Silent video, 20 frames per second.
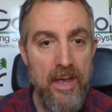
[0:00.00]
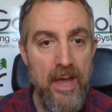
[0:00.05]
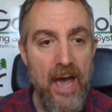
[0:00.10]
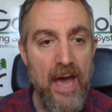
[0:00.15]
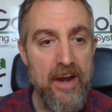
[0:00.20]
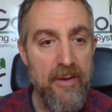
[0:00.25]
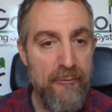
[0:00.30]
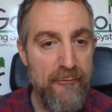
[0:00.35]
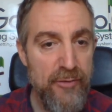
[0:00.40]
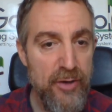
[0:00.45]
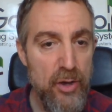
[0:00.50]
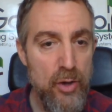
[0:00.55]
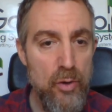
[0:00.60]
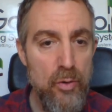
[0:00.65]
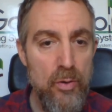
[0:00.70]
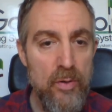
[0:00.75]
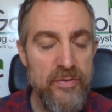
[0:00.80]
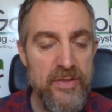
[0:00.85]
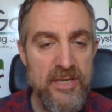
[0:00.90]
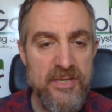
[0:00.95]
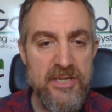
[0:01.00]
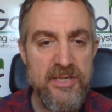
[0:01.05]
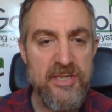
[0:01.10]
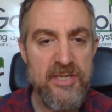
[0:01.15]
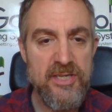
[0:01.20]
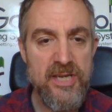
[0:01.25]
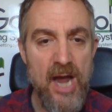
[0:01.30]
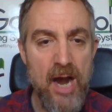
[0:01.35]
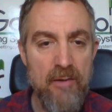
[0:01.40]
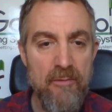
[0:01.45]
And a few, this is
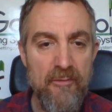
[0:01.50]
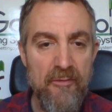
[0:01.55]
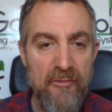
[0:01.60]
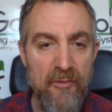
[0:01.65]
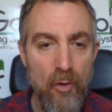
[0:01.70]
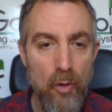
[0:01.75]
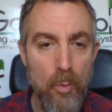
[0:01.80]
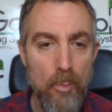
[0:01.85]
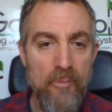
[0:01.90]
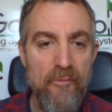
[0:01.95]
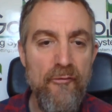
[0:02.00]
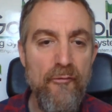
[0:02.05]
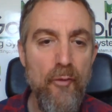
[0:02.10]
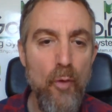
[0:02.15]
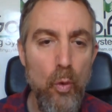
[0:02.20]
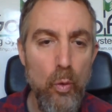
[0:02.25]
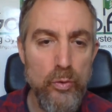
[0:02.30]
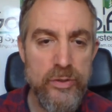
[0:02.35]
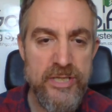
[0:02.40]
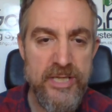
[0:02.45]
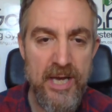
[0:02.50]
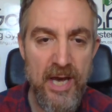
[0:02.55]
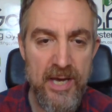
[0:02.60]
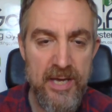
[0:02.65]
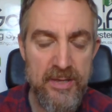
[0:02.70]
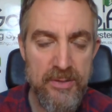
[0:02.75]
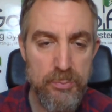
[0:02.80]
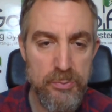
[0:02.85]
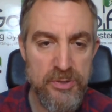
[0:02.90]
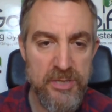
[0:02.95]
his current form.
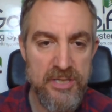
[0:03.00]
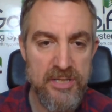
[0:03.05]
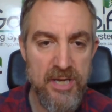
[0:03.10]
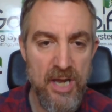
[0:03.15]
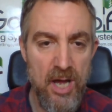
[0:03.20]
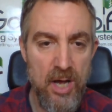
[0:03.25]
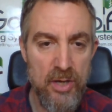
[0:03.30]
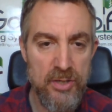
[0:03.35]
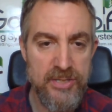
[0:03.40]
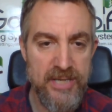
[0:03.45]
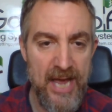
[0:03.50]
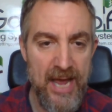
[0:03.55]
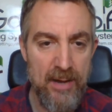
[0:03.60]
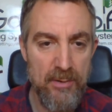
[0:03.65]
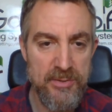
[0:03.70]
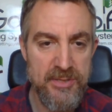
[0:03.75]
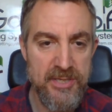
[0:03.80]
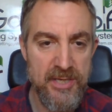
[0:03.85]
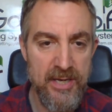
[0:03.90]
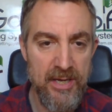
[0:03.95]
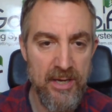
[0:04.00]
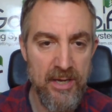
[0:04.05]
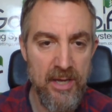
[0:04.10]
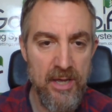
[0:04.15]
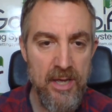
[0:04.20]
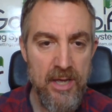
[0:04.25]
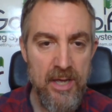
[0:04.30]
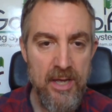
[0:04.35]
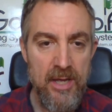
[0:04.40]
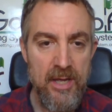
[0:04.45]
forty-eighth was his last outing
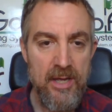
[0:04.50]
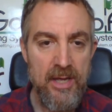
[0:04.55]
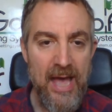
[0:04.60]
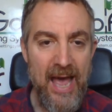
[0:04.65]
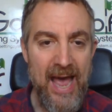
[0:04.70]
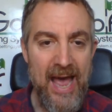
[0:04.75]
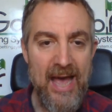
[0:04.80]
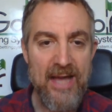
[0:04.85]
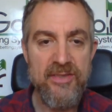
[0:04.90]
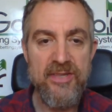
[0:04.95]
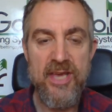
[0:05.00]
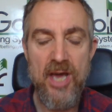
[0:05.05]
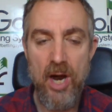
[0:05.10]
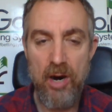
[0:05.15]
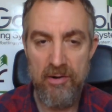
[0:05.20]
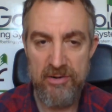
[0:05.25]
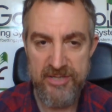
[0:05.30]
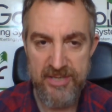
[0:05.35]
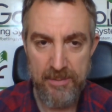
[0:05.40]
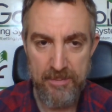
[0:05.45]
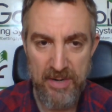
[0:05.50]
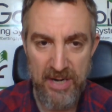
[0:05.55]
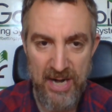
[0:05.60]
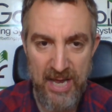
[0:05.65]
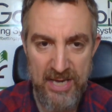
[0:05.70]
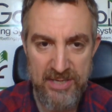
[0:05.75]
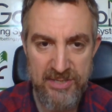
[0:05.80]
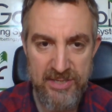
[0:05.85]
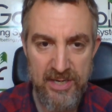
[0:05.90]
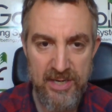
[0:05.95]
at the R S M
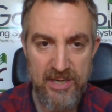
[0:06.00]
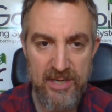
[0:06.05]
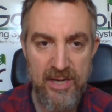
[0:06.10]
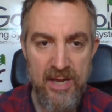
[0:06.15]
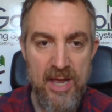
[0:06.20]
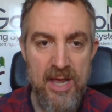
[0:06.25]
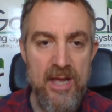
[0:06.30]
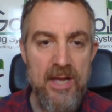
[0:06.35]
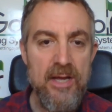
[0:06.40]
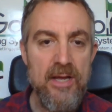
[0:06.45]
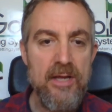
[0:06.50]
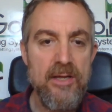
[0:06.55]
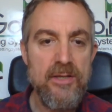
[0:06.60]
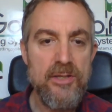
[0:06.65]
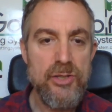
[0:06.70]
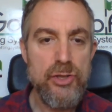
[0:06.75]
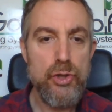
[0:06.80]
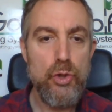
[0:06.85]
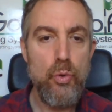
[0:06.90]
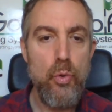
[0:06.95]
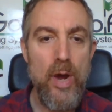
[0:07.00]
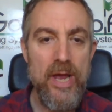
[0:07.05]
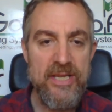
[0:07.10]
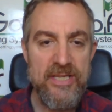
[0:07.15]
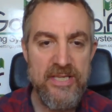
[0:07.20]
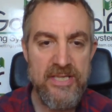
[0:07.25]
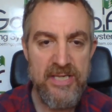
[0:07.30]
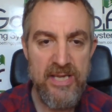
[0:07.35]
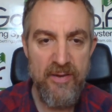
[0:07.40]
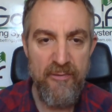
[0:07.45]
Classic.
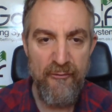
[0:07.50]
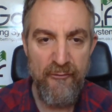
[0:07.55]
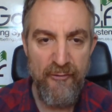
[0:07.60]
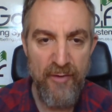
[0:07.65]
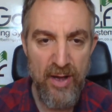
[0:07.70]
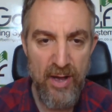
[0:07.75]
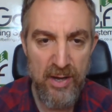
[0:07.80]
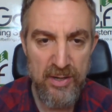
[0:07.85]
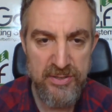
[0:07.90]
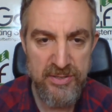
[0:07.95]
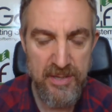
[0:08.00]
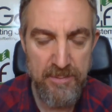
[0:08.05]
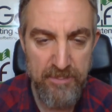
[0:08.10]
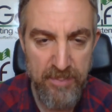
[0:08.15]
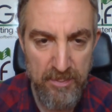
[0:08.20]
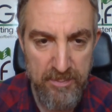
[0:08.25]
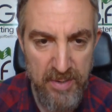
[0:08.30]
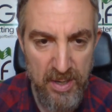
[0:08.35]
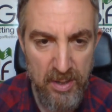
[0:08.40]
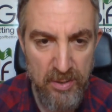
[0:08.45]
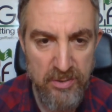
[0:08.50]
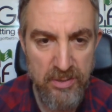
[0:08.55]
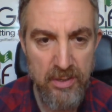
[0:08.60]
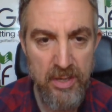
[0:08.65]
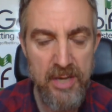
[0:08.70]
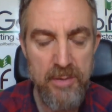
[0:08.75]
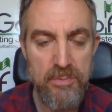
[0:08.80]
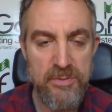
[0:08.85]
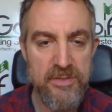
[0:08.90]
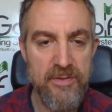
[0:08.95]
twenty-first in Bermuda,
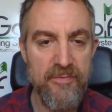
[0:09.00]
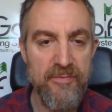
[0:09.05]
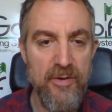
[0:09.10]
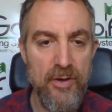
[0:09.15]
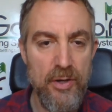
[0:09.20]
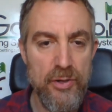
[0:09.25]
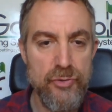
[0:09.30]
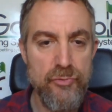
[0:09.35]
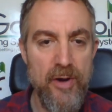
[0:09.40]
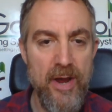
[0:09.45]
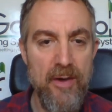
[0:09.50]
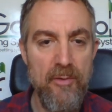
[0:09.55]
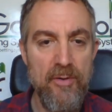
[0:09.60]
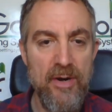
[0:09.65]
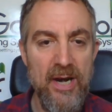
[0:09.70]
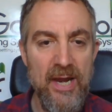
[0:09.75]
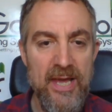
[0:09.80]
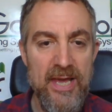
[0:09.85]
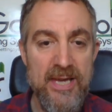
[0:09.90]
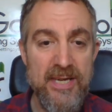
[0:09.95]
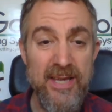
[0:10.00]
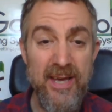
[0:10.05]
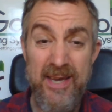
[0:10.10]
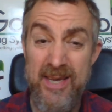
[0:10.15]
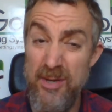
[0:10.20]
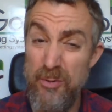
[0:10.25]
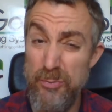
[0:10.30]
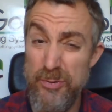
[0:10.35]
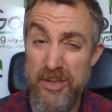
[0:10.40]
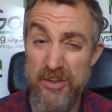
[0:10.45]
he was the first round leader.
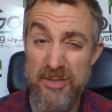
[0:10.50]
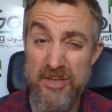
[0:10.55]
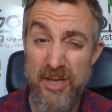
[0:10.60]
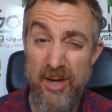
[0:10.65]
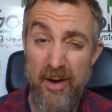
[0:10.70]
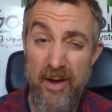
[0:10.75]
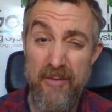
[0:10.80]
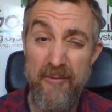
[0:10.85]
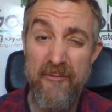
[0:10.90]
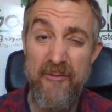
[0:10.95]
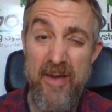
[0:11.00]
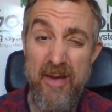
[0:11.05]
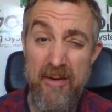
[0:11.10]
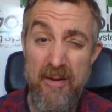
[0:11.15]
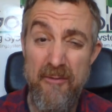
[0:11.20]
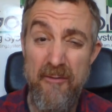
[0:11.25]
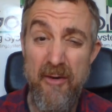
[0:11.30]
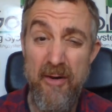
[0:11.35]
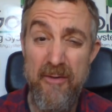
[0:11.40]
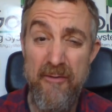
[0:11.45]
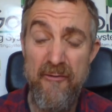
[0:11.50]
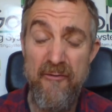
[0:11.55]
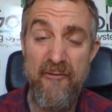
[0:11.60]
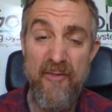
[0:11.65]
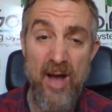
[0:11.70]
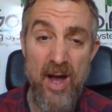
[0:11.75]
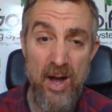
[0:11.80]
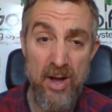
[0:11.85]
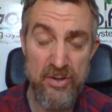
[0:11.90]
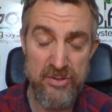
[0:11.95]
He also started very, very
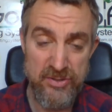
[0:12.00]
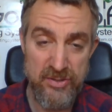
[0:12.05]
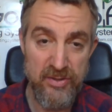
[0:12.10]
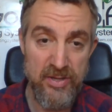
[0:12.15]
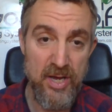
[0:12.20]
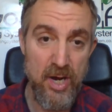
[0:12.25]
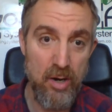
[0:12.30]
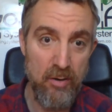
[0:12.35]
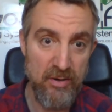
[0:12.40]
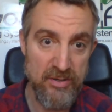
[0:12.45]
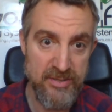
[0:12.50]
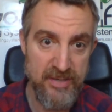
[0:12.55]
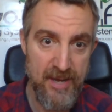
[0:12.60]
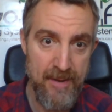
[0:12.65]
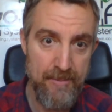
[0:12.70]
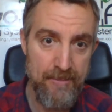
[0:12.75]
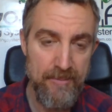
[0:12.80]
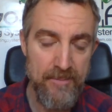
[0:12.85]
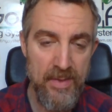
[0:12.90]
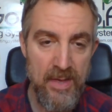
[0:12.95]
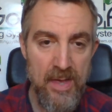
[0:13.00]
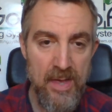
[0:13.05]
fast at the R S M.